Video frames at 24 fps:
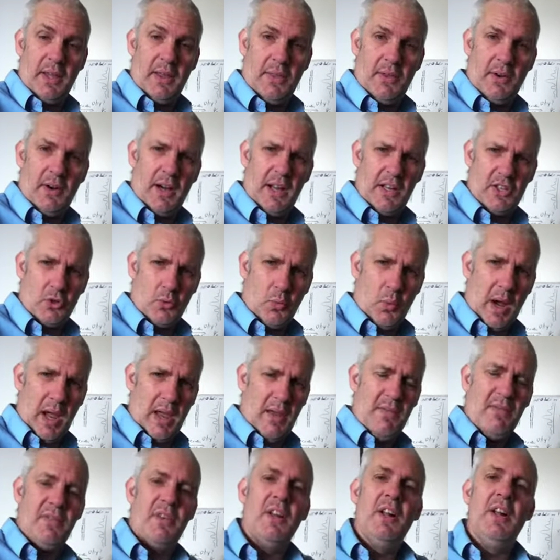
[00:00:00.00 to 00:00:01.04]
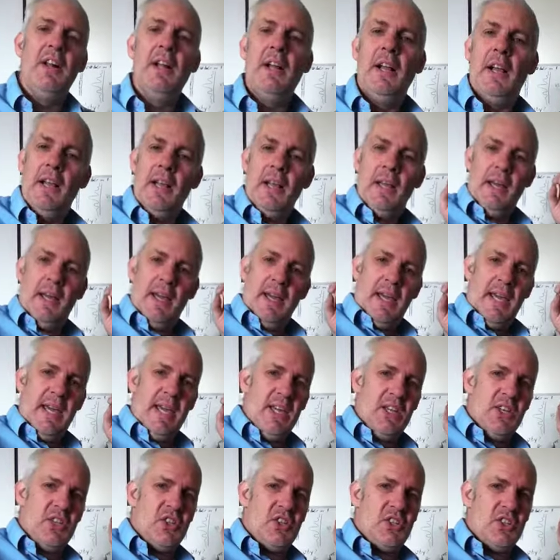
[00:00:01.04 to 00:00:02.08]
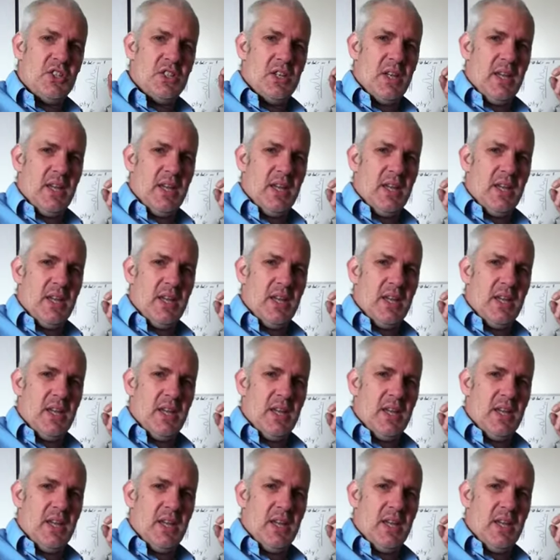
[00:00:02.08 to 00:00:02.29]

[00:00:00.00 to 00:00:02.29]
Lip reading: either as a wave, it's